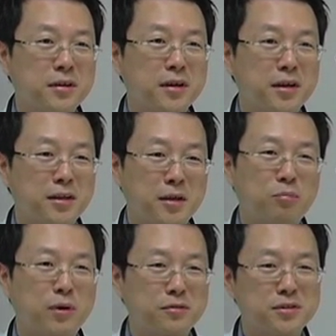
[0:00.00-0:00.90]
And I'm
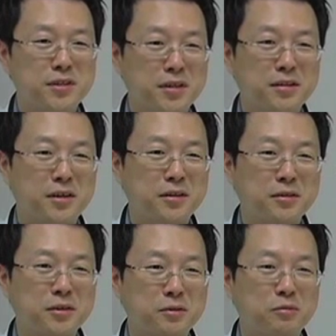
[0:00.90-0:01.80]
proud to say that
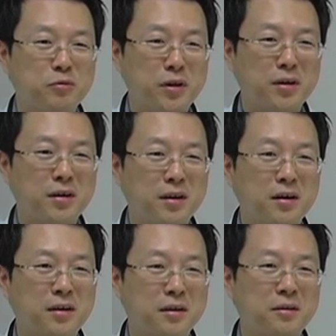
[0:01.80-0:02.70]
we
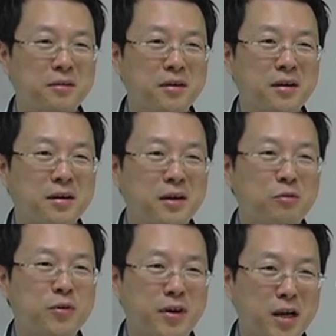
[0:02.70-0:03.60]

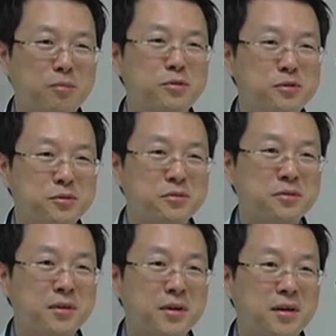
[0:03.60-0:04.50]
are able to
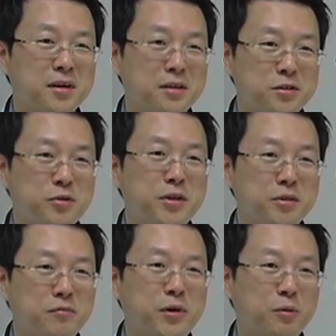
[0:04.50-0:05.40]
train
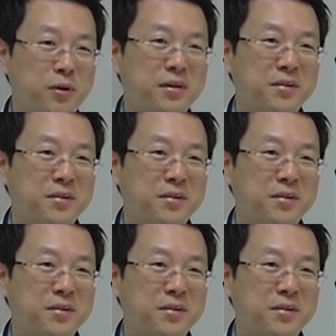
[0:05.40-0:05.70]
them very well.